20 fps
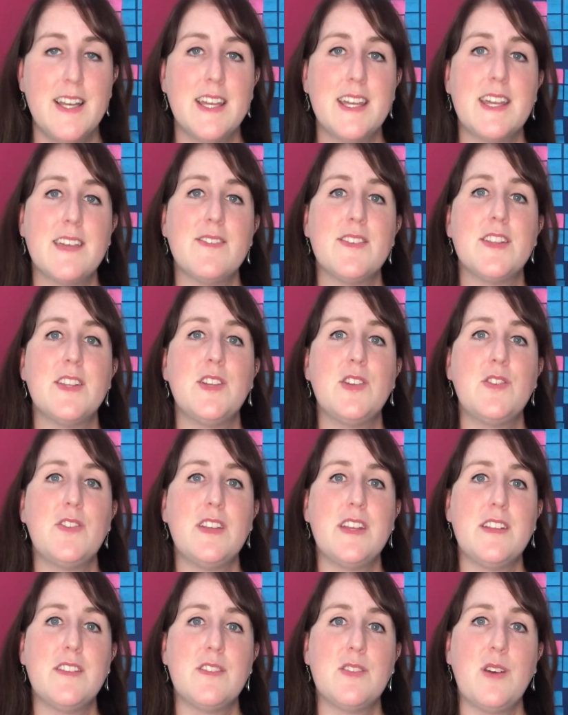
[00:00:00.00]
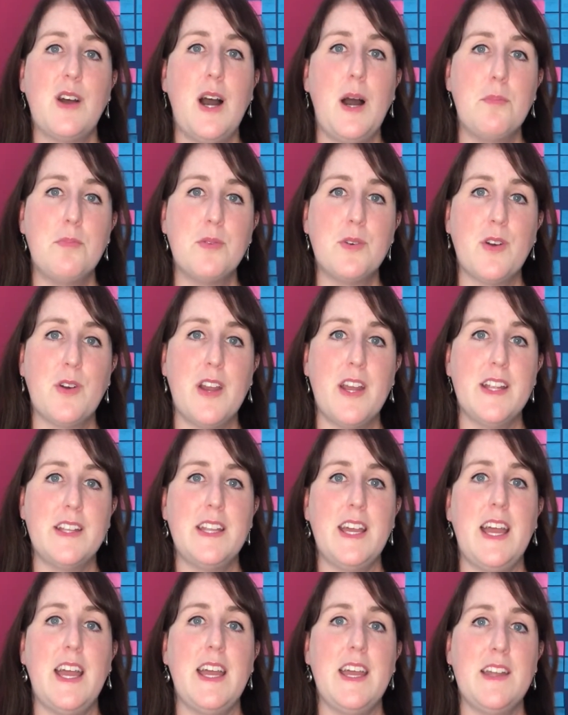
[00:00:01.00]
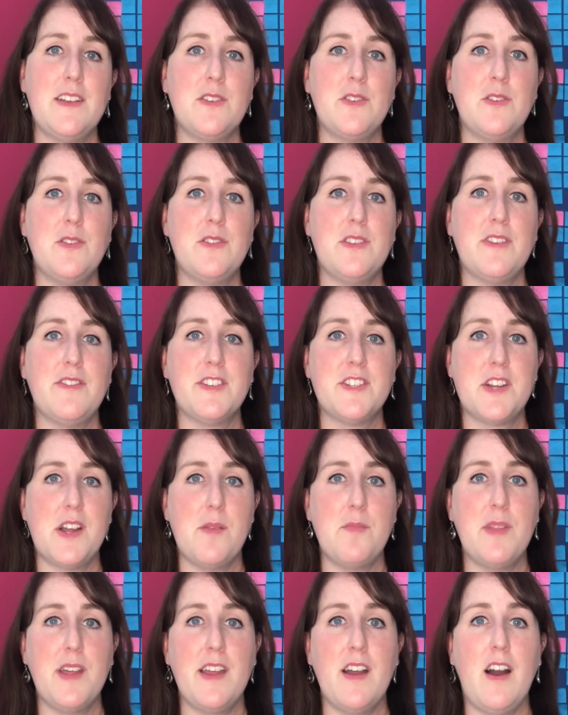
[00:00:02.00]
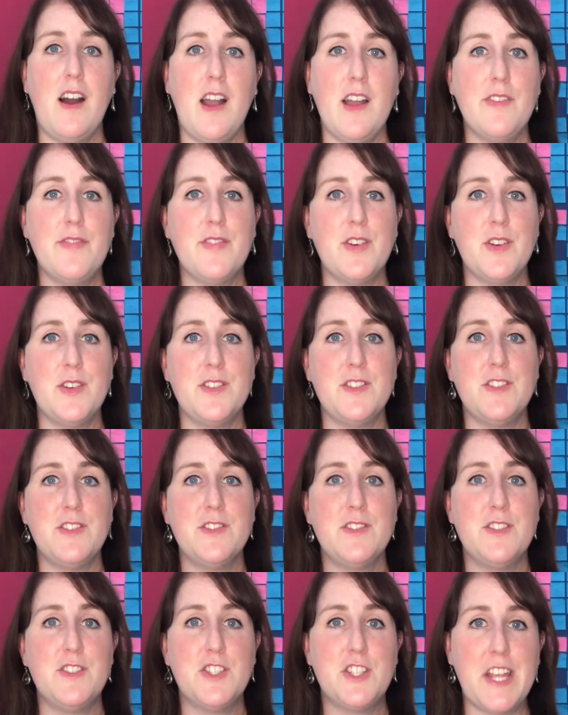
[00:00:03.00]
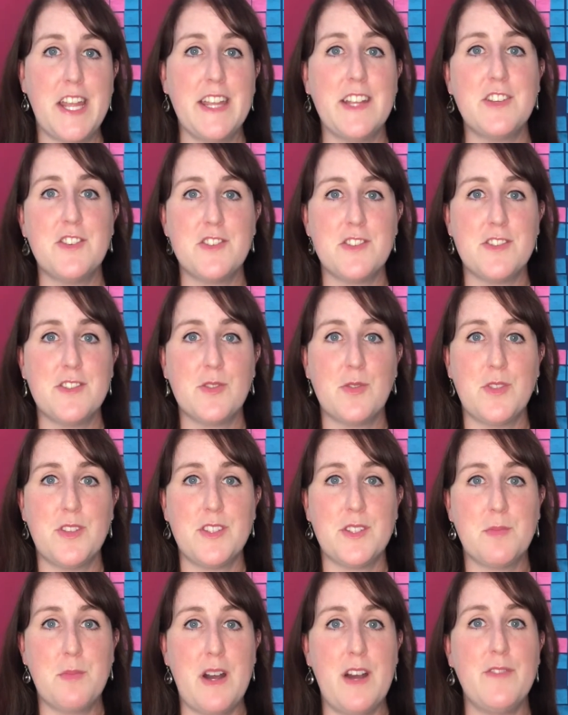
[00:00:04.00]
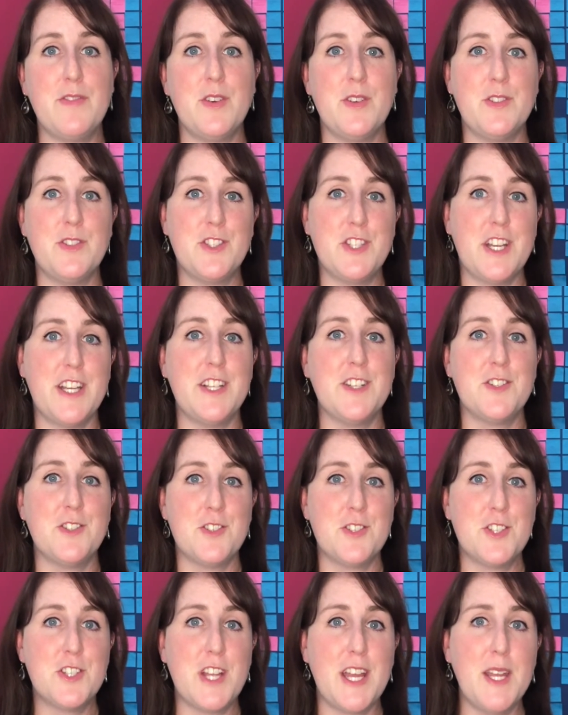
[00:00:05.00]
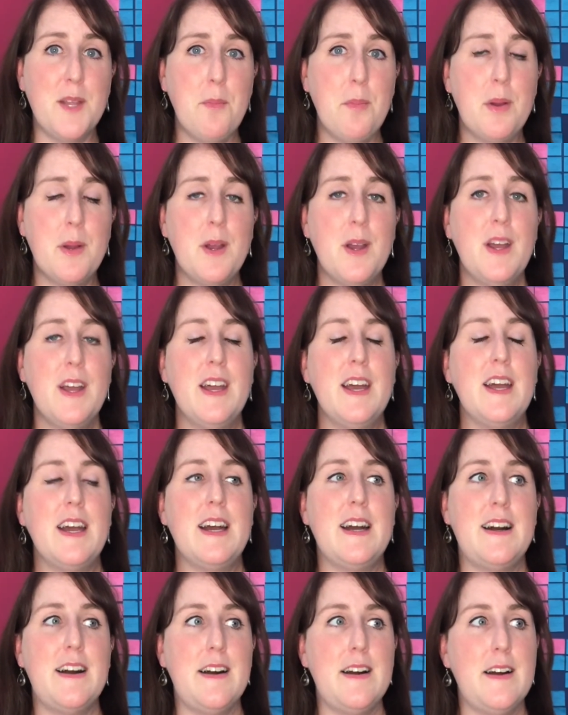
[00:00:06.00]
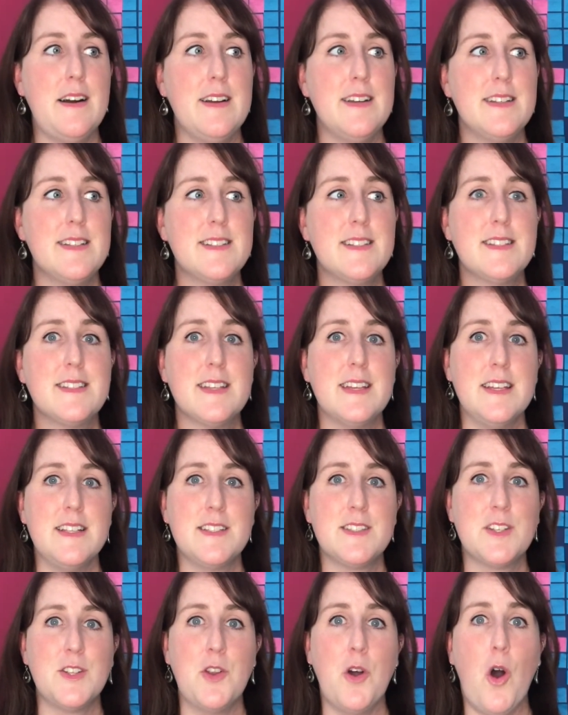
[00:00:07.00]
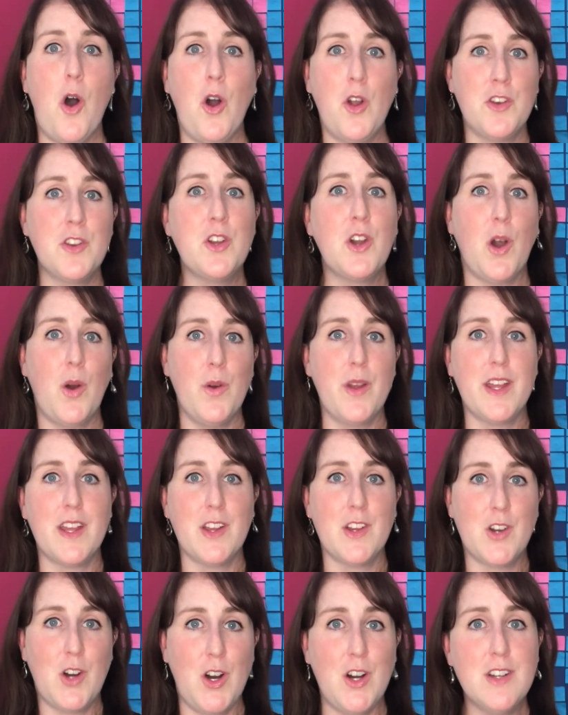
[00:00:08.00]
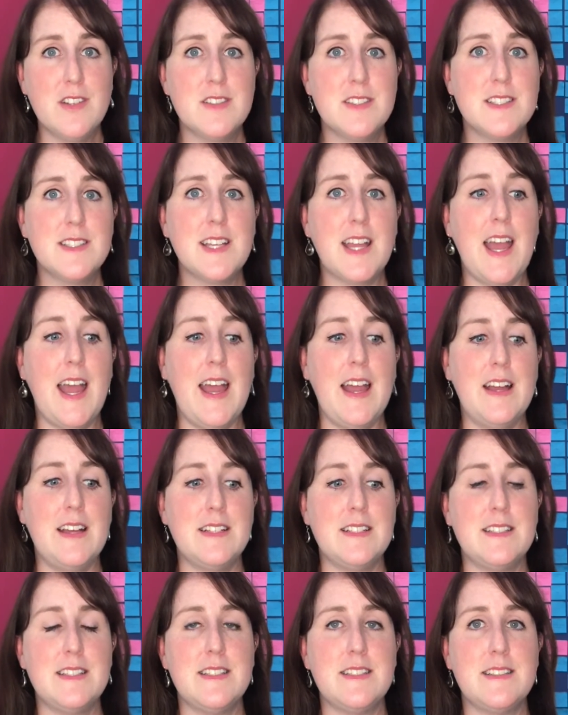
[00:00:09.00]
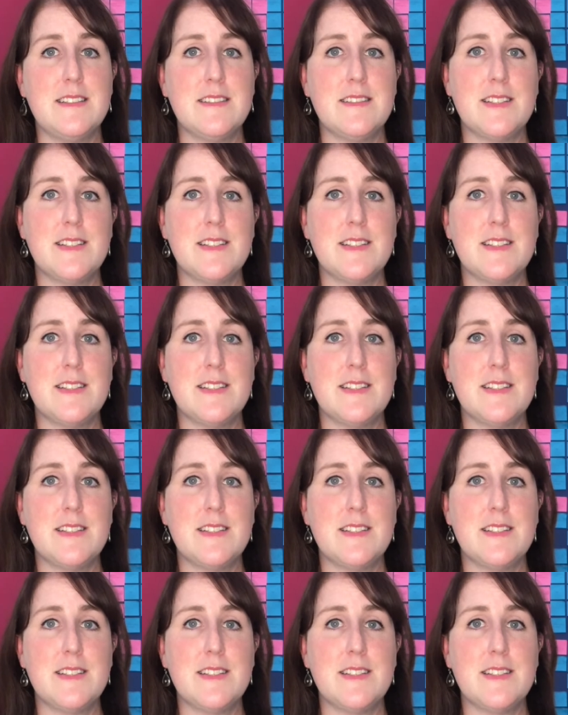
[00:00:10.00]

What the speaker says: given that you need to upgrade the handles every time the iPhone changes or the smartphone changes shape, it's an ongoing cost, and